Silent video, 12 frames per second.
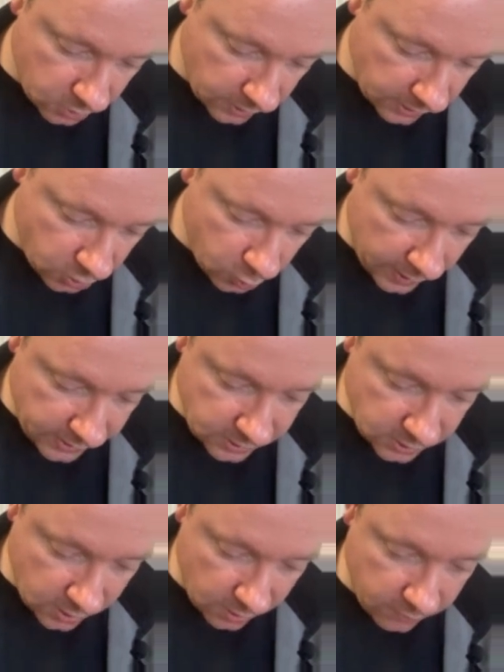like 2x to
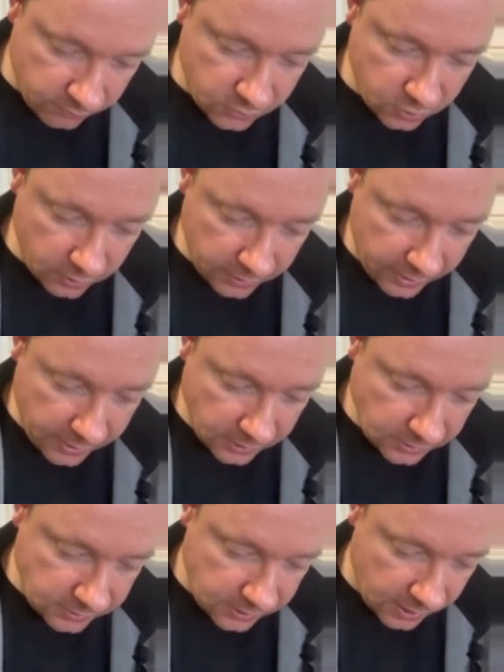start with, so you're getting your
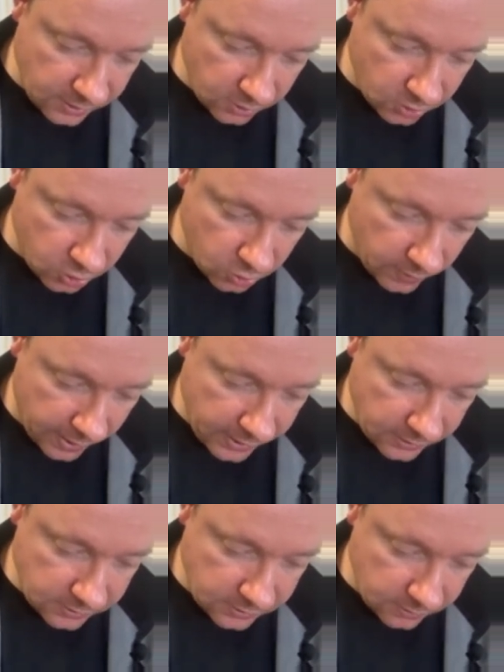standard
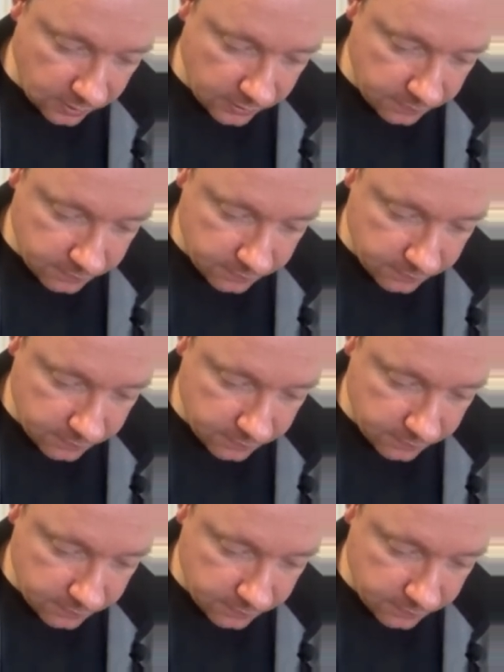2x, right?